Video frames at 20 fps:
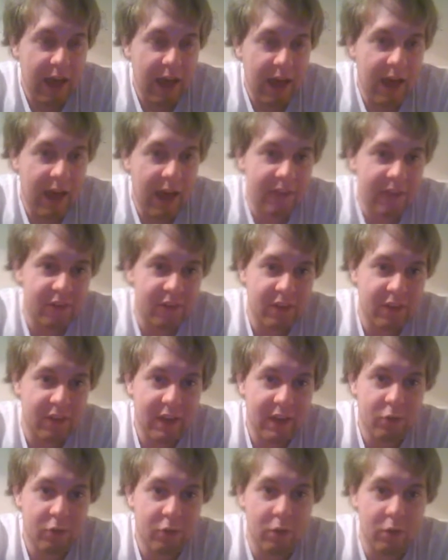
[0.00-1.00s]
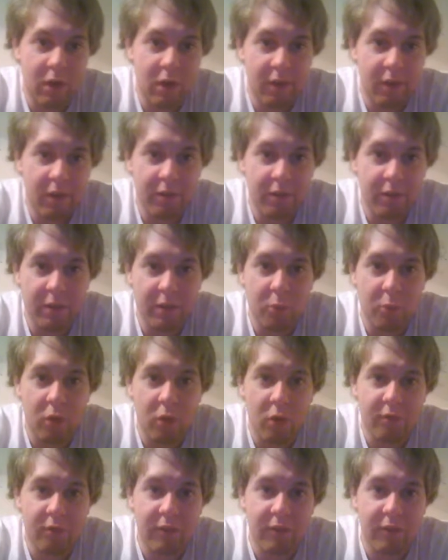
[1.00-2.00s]
and as an extra, the
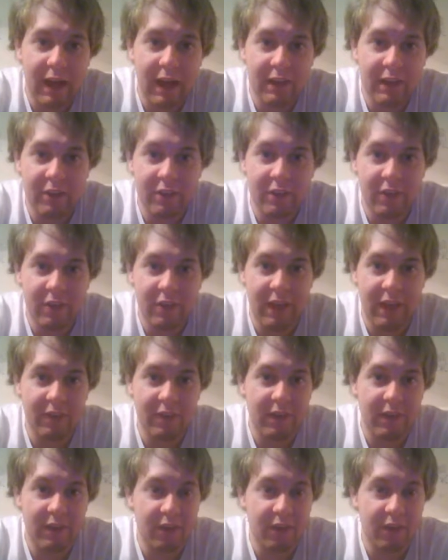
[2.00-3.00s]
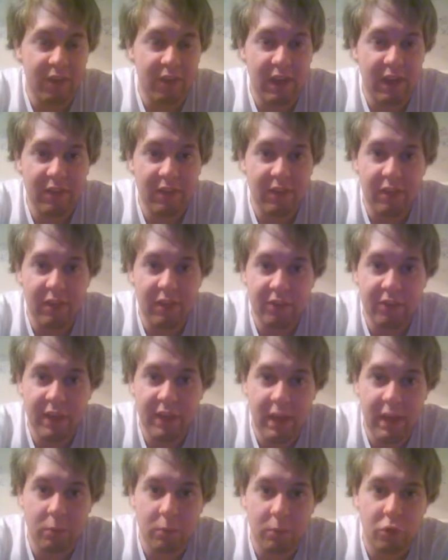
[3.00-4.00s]
more violent endings in this
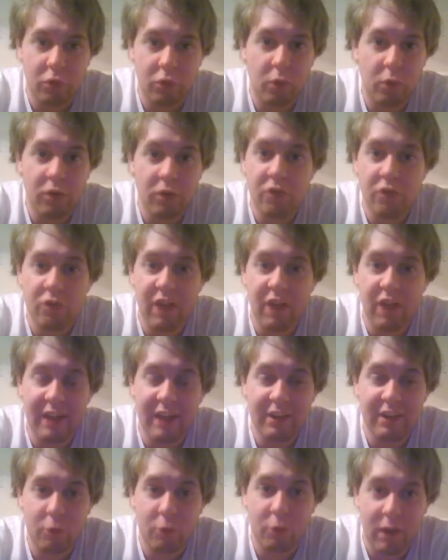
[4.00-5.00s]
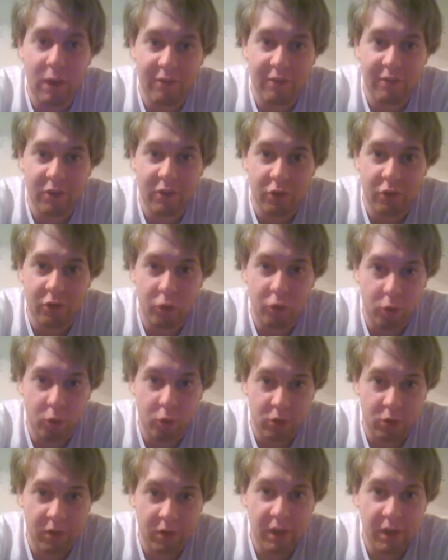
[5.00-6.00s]
game don't use any graphics at
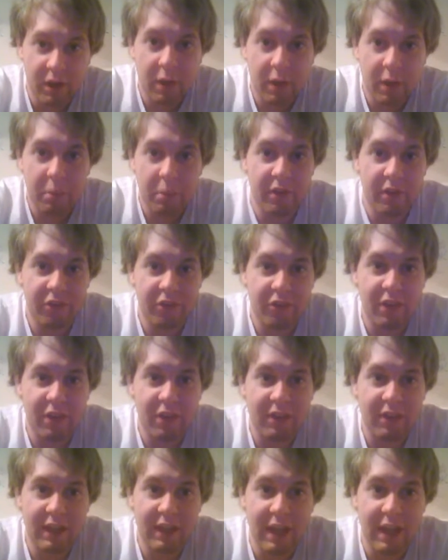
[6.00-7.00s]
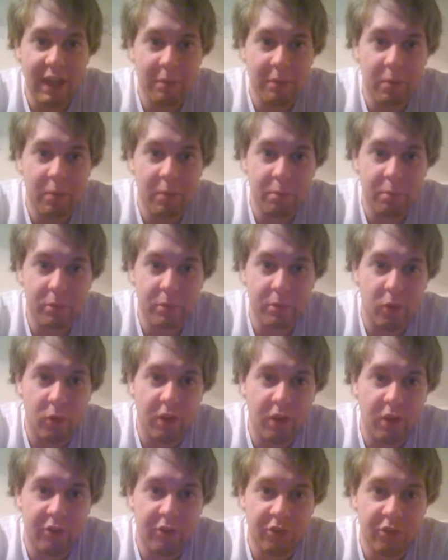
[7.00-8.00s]
all, but instead the game
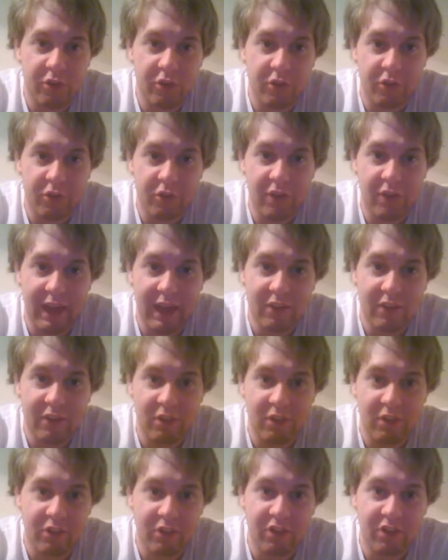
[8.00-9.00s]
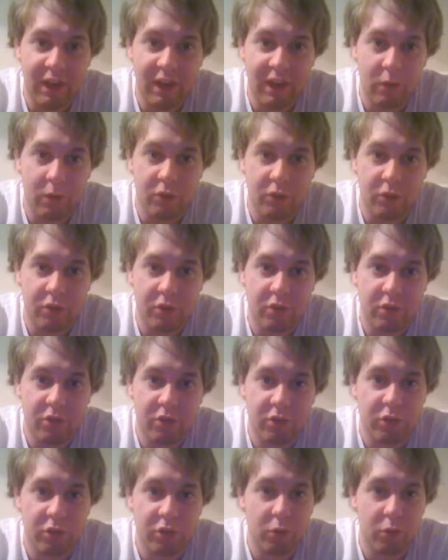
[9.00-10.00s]
employs just text and sound
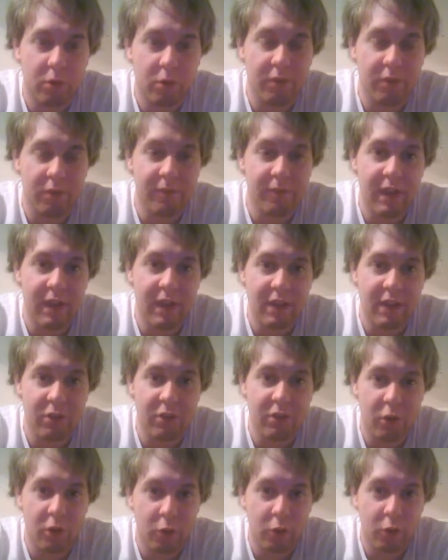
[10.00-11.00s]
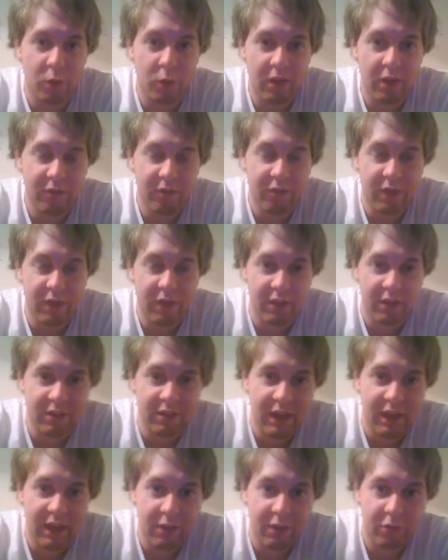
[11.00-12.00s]
to convey the horrific
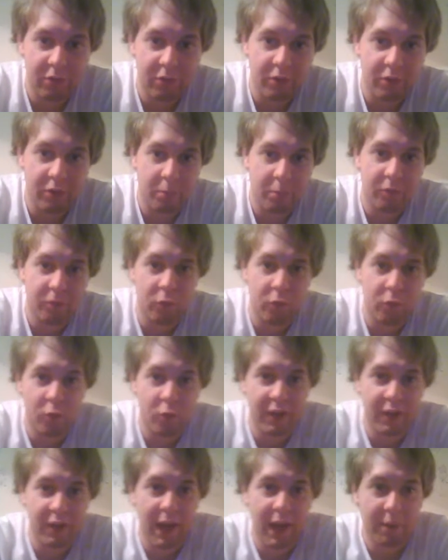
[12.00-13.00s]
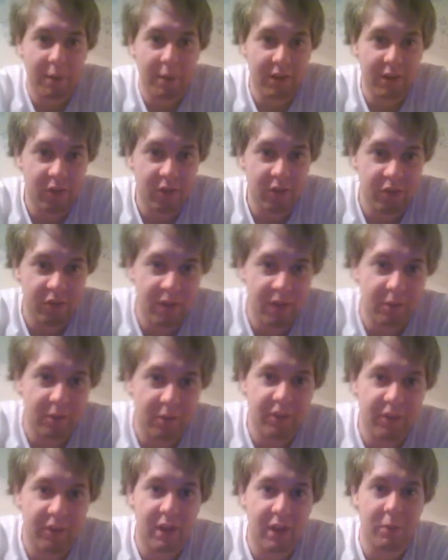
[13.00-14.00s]
deaths that befall the characters
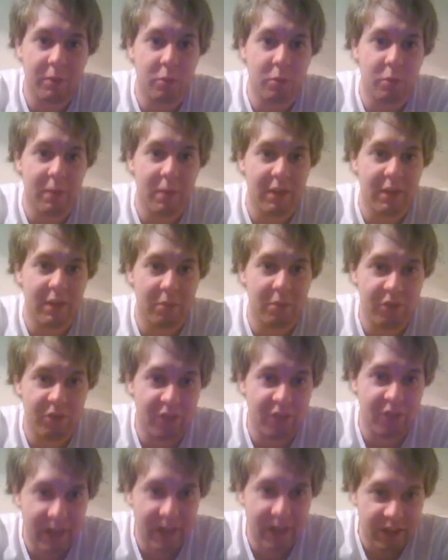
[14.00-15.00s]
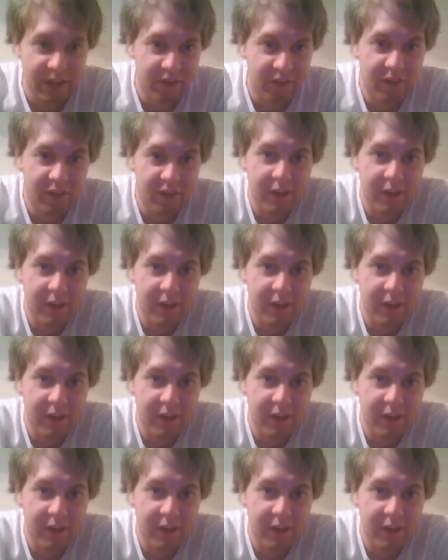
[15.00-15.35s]
every time you make a mistake.